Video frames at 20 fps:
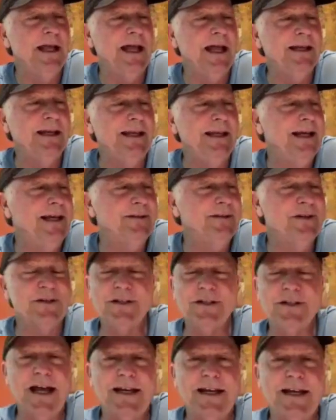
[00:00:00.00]
and he had
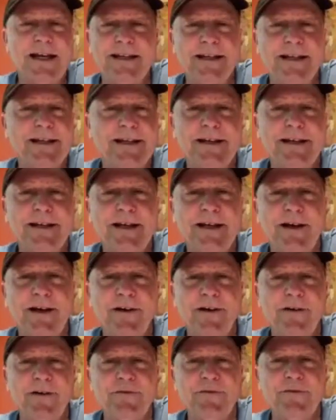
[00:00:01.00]
this idea
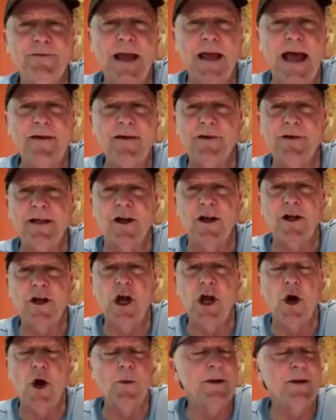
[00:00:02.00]
of having a
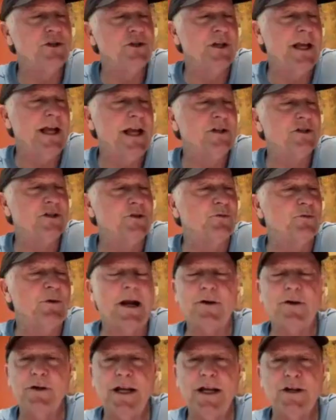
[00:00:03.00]
coeducational
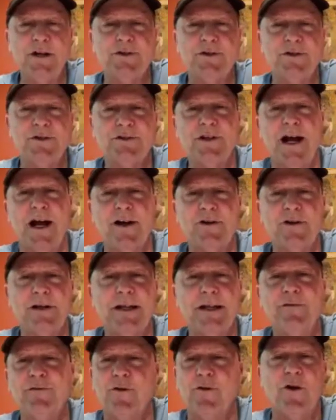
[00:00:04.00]
recreational soccer
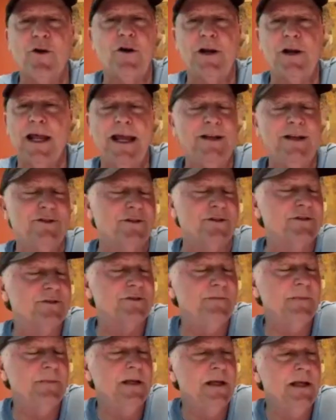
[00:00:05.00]
league for all
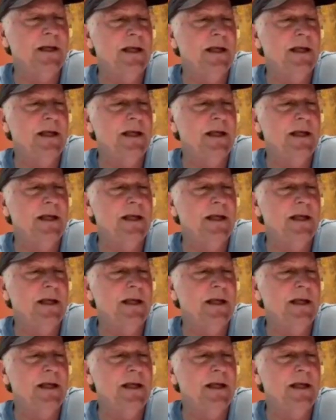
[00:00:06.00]
ages.